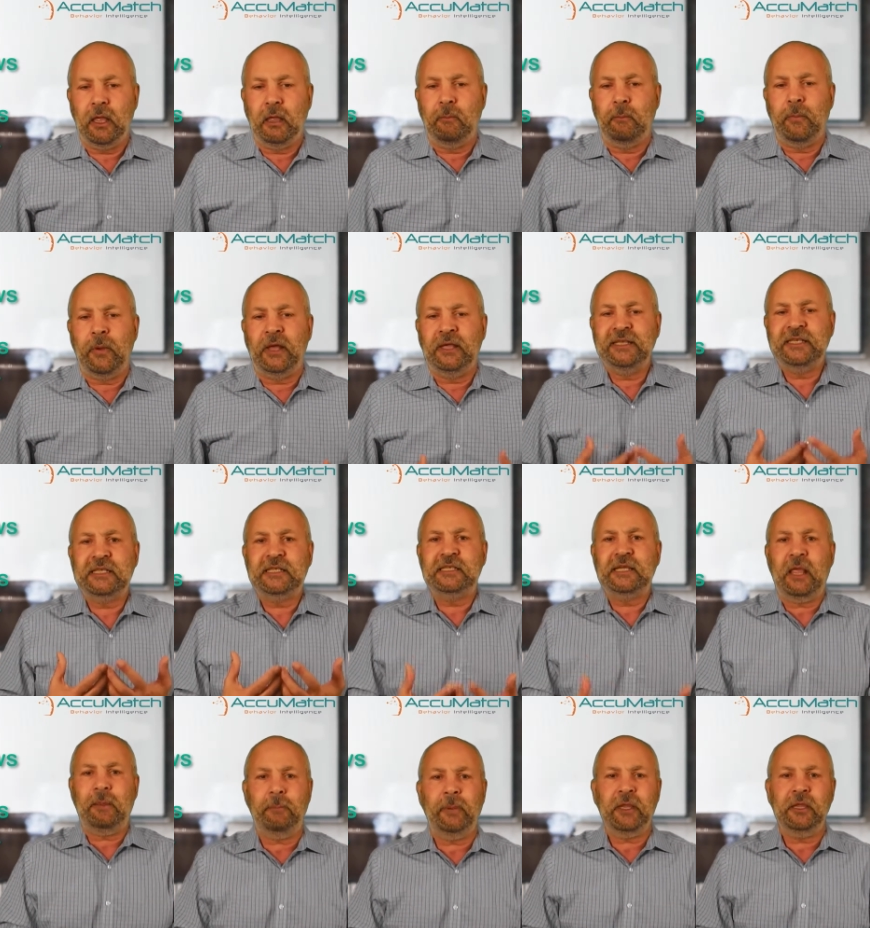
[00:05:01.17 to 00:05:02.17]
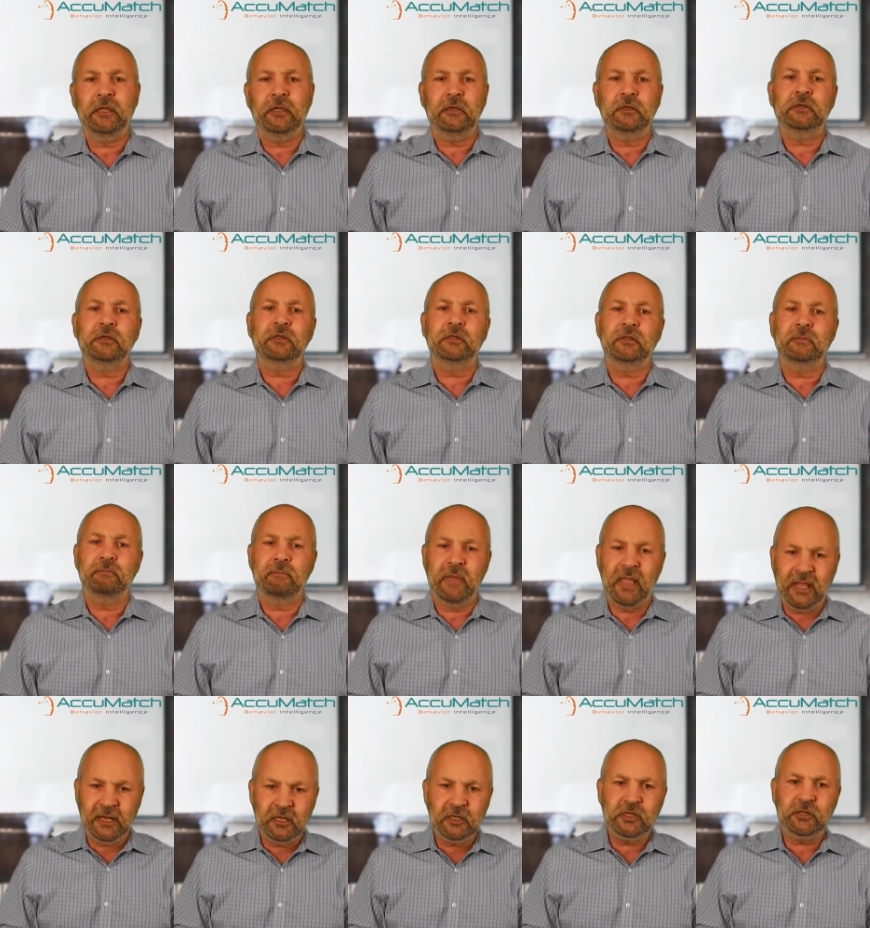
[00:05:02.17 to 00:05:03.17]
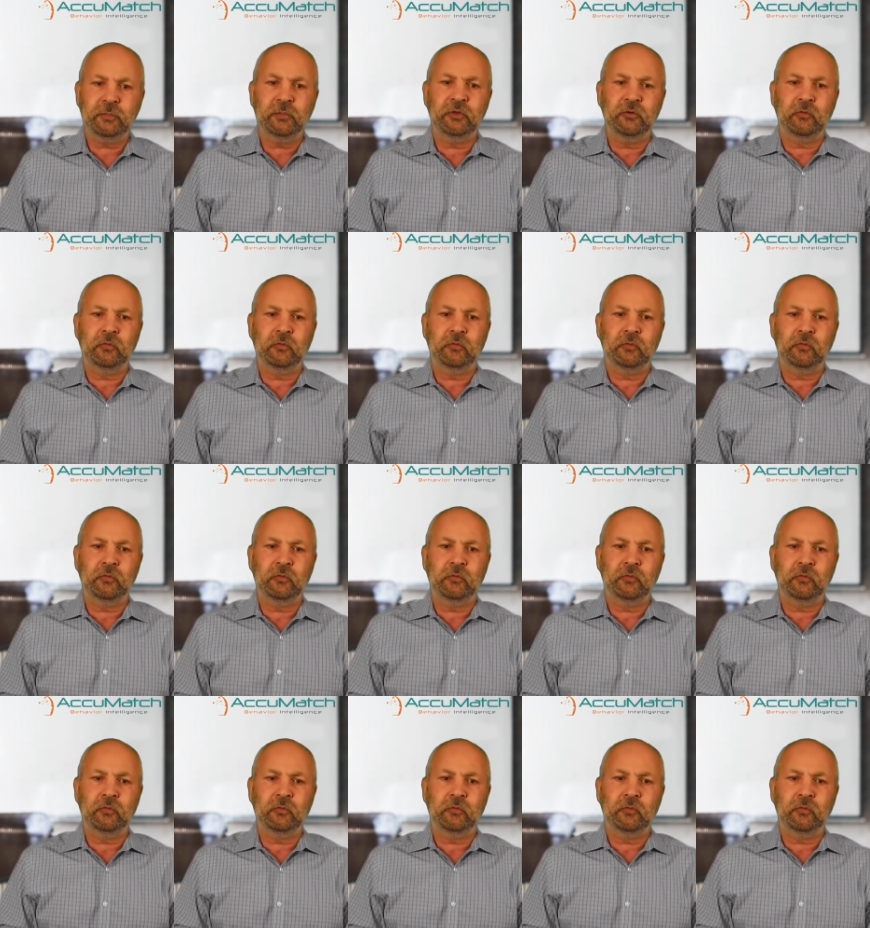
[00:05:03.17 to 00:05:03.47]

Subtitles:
by stepping into the management